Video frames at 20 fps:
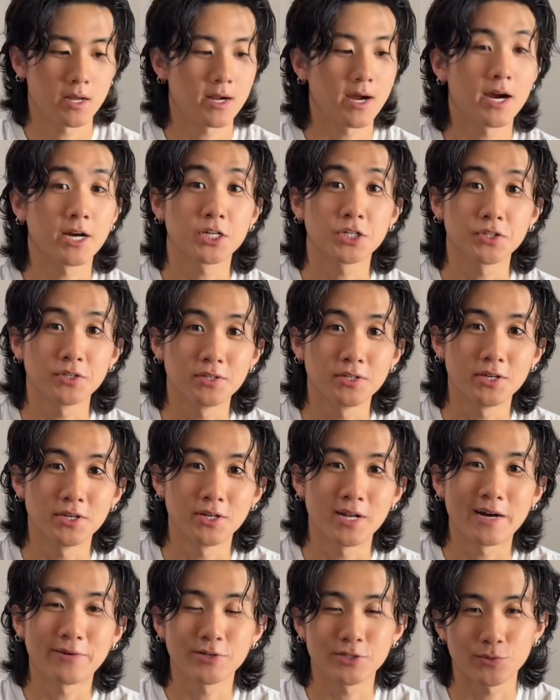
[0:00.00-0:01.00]
I actually did.
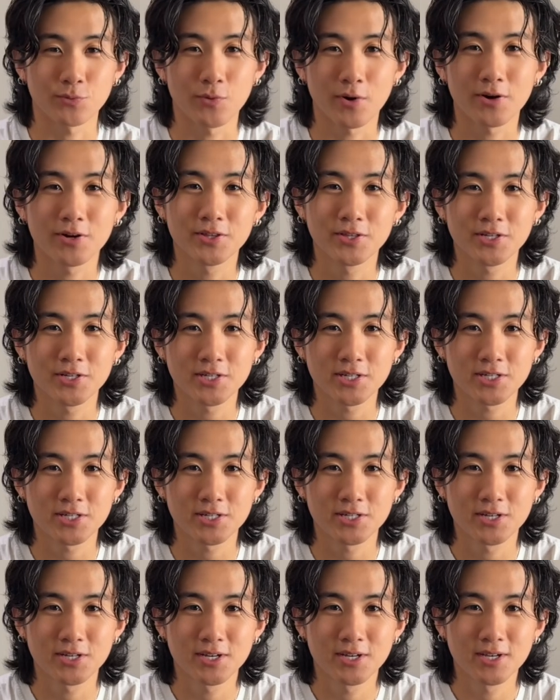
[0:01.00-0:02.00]
I was wearing this
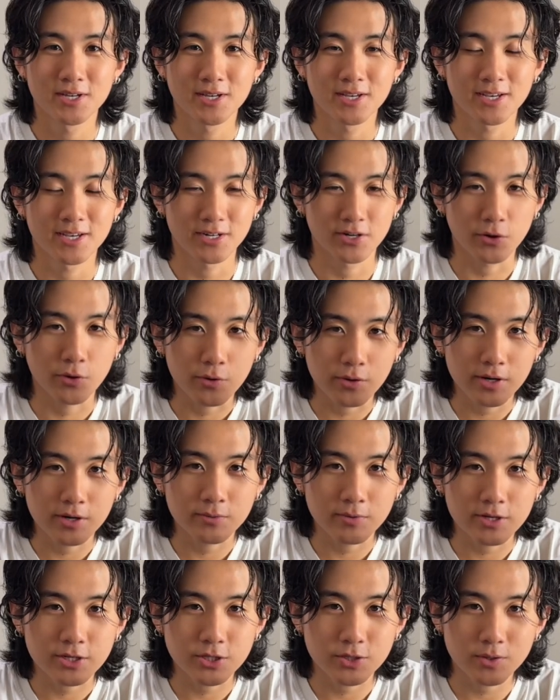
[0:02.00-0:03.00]
in a Korean
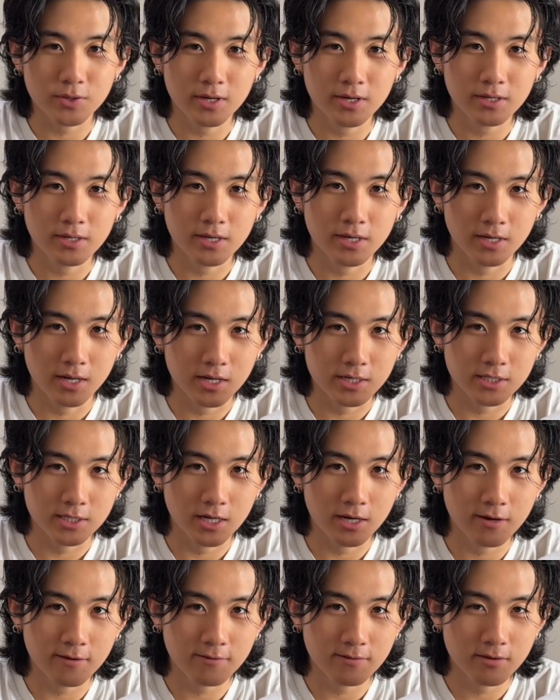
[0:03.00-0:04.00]
restaurant in
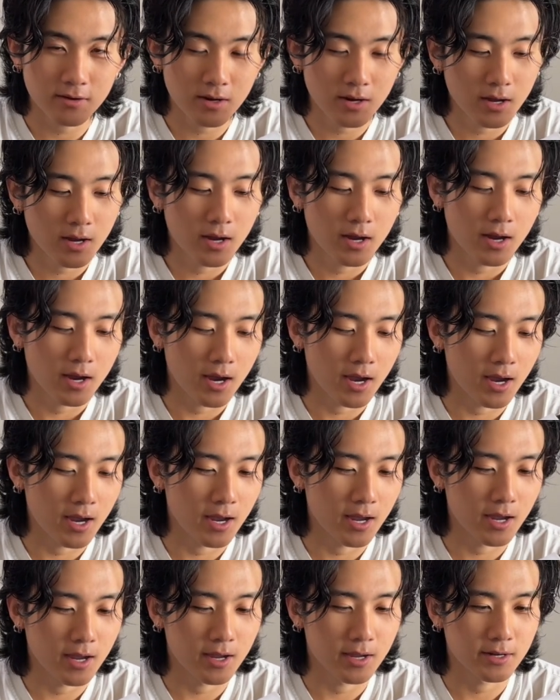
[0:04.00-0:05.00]
SF,
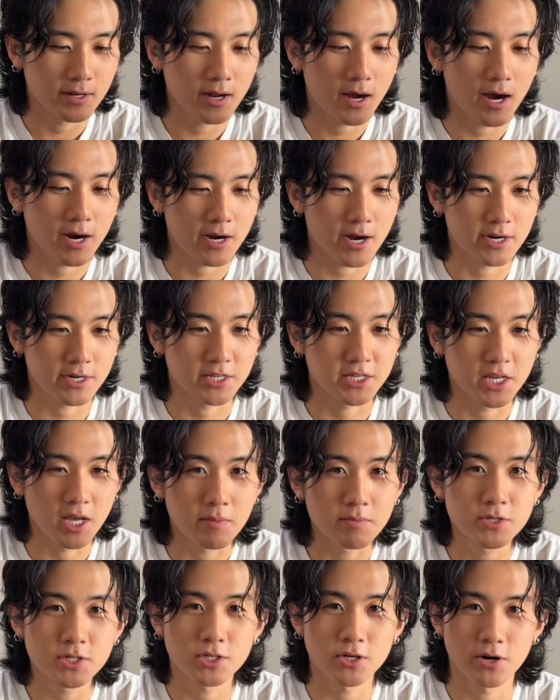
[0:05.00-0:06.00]
and I got
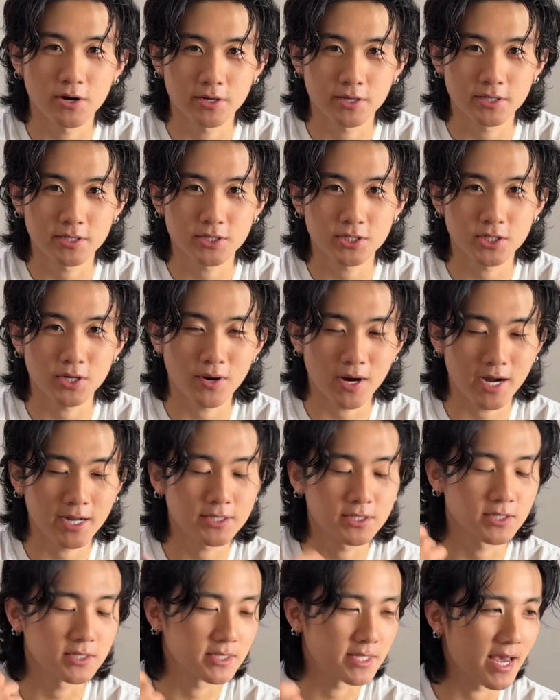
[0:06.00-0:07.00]
kimchi on it, so I had
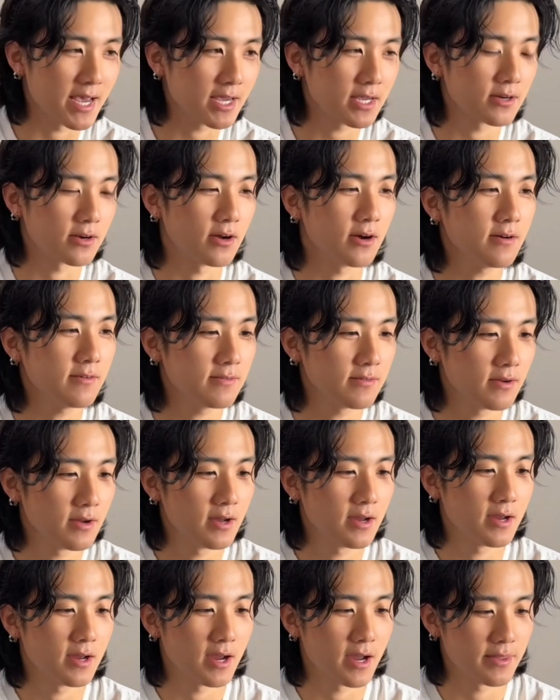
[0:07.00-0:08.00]
to take it off
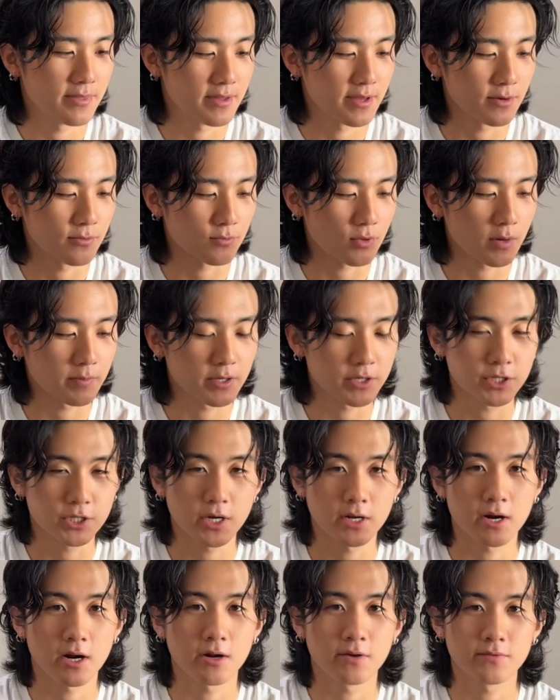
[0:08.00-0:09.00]
and then rub the shit
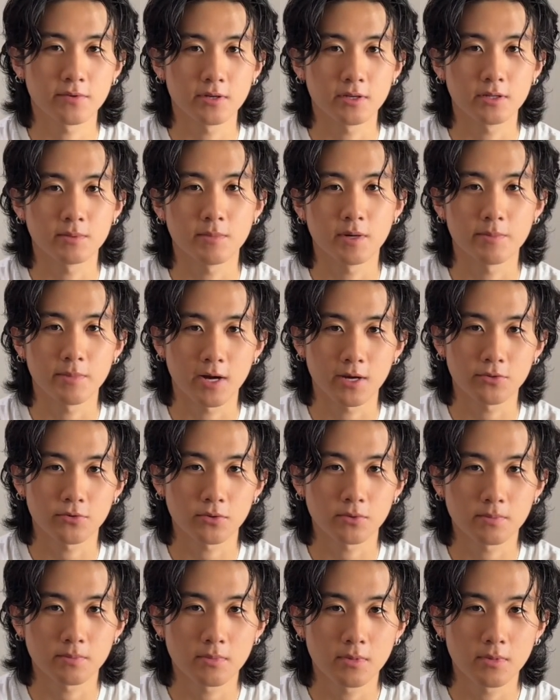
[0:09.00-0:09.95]
out of it in my bathroom.